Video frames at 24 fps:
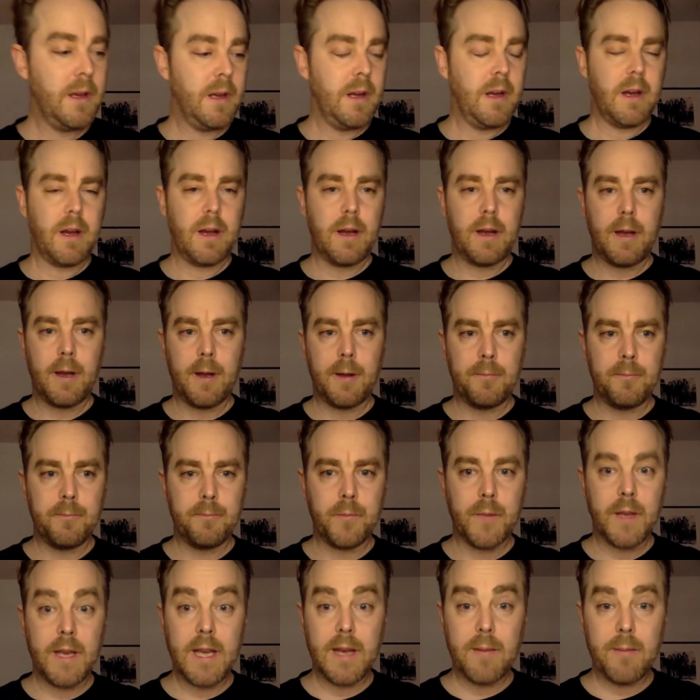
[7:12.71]

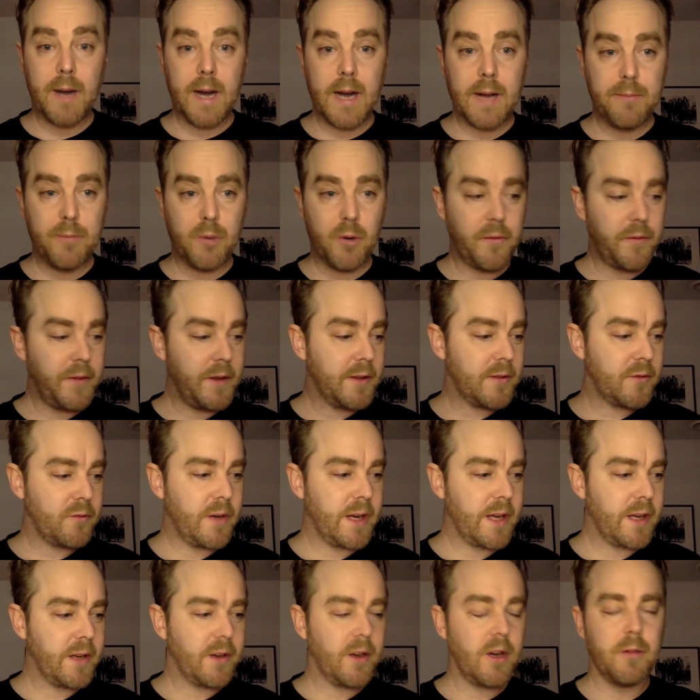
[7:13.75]
EMI bought this
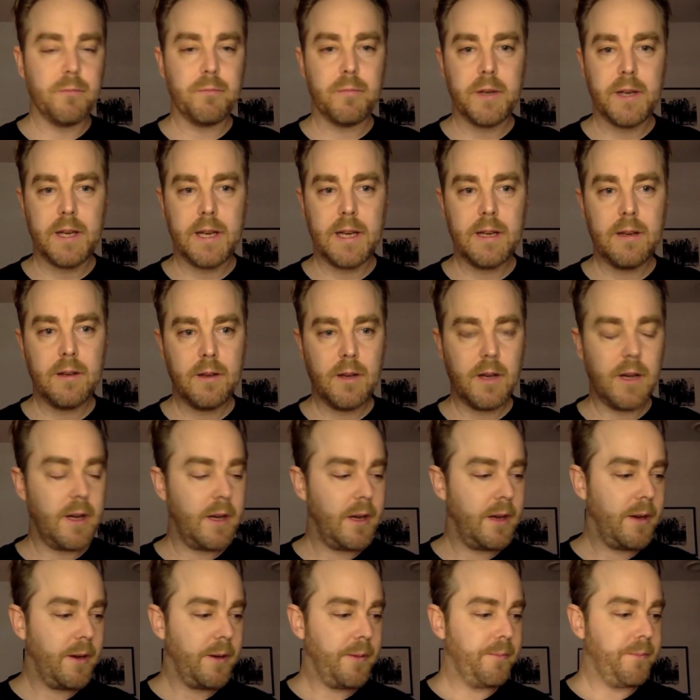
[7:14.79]
record company
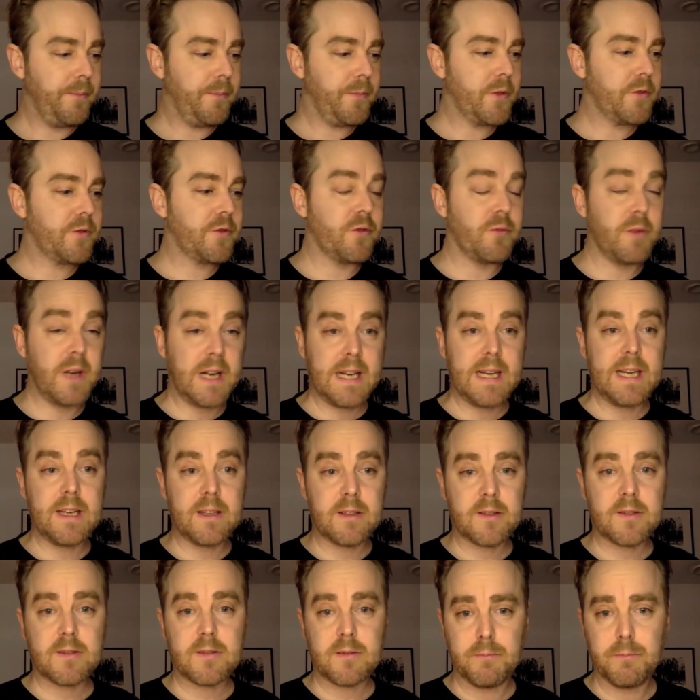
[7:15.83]
to
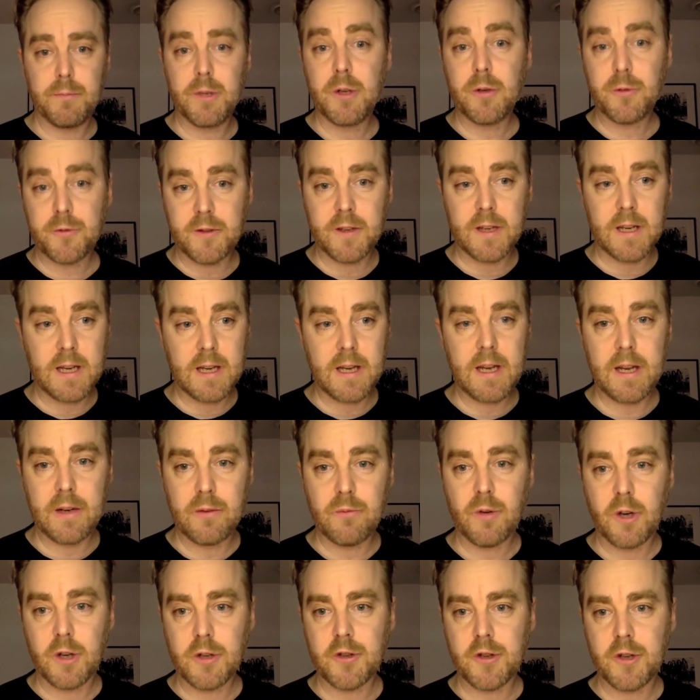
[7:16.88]
release music in
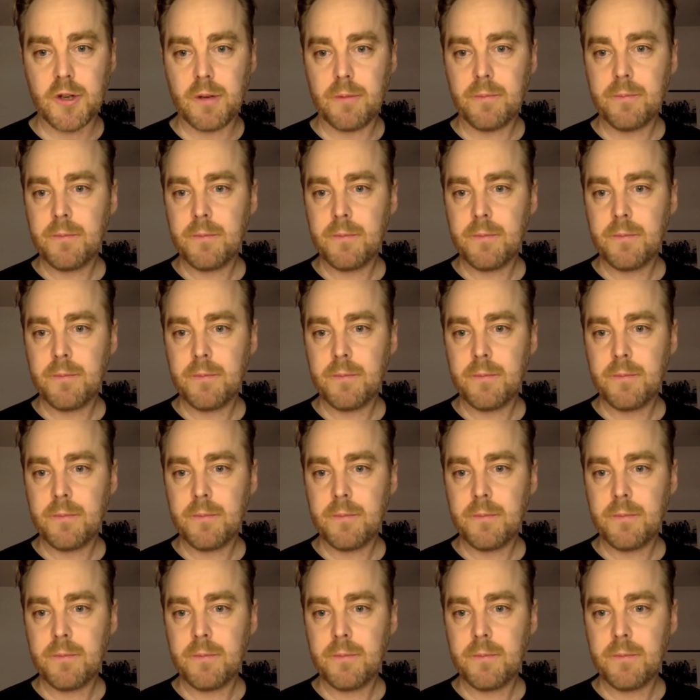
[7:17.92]
Russia.